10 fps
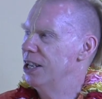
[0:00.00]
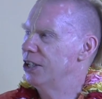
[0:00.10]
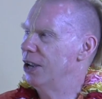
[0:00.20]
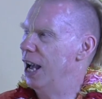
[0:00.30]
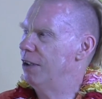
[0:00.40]

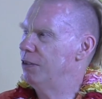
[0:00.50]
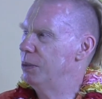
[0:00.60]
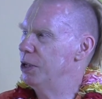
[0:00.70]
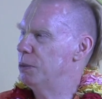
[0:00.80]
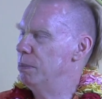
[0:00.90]
So
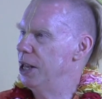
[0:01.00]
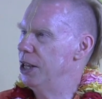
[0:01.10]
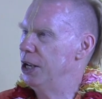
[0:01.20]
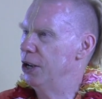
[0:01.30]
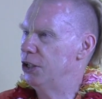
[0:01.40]
afterwards,
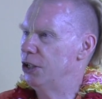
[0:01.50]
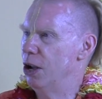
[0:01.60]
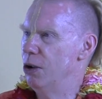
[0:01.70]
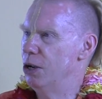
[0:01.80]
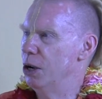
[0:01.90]
Mother
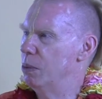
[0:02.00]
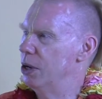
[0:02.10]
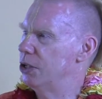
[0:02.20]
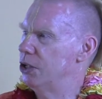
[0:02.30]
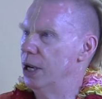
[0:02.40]
Yashoda
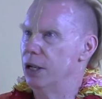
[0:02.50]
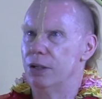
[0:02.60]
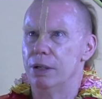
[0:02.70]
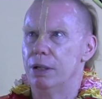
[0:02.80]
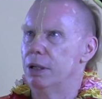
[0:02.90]
was
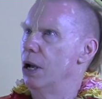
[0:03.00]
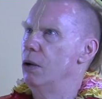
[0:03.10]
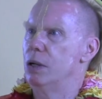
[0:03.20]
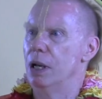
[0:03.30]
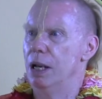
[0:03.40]
just
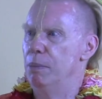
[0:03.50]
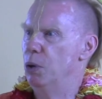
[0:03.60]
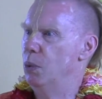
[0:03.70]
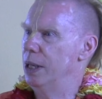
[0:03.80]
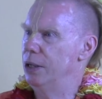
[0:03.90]
totally
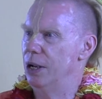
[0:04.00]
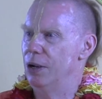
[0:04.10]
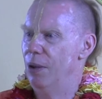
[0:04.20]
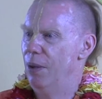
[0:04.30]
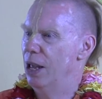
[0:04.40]
bewildered.
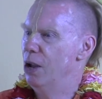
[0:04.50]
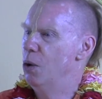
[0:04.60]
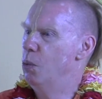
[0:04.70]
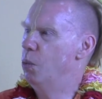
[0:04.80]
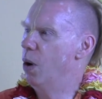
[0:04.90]

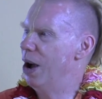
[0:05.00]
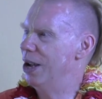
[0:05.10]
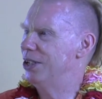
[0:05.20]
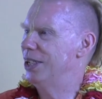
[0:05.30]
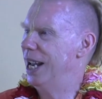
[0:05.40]

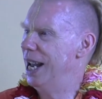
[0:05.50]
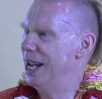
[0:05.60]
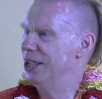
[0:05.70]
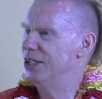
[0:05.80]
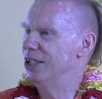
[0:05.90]
What
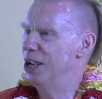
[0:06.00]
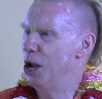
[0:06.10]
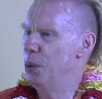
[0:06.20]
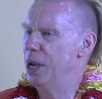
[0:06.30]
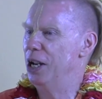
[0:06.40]
is
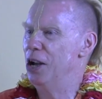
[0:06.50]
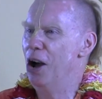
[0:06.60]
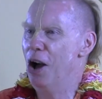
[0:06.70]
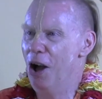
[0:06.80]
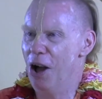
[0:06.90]
going
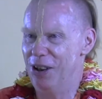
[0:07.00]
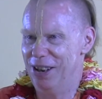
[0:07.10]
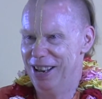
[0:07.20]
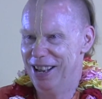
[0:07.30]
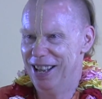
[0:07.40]
on?
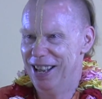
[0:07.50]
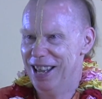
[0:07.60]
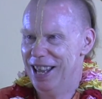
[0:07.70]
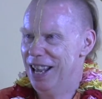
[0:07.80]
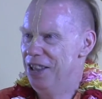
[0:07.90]

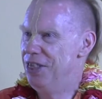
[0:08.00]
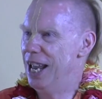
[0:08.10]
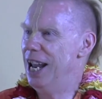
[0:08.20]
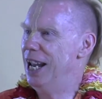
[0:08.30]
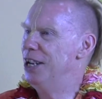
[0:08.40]

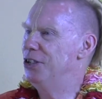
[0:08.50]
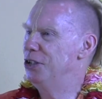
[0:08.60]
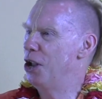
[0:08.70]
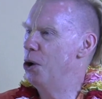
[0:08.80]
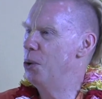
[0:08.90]
There is
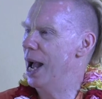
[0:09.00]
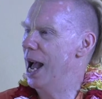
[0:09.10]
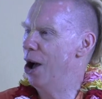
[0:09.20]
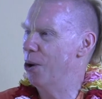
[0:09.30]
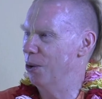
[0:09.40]
no
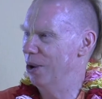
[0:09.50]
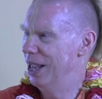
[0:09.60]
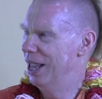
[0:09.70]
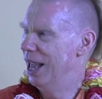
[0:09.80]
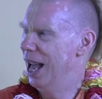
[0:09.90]
howl.
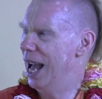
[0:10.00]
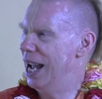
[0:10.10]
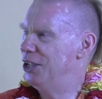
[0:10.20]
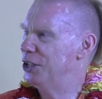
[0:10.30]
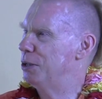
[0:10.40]

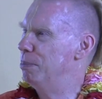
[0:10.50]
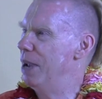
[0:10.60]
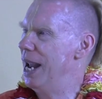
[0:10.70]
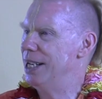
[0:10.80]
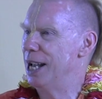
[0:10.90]
I just
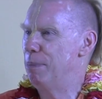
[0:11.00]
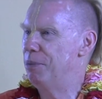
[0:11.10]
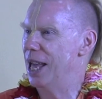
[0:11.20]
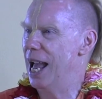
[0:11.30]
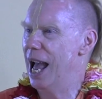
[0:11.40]
made
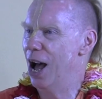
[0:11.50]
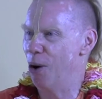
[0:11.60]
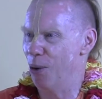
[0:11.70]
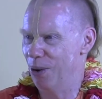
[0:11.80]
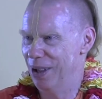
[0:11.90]
up the
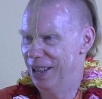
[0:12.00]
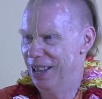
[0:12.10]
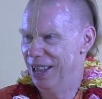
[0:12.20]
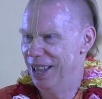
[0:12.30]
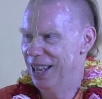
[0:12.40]
howl.
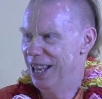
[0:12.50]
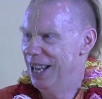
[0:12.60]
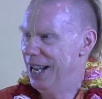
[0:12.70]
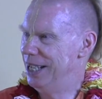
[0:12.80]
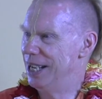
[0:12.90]

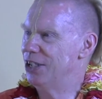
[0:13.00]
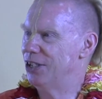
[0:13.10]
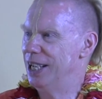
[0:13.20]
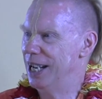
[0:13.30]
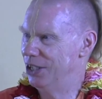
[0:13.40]
It
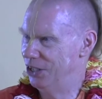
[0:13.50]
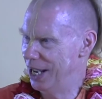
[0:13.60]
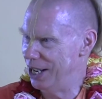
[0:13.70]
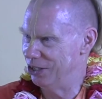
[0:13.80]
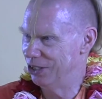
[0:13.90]
doesn't
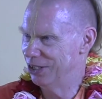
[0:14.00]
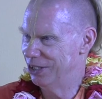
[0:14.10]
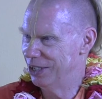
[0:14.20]
exist.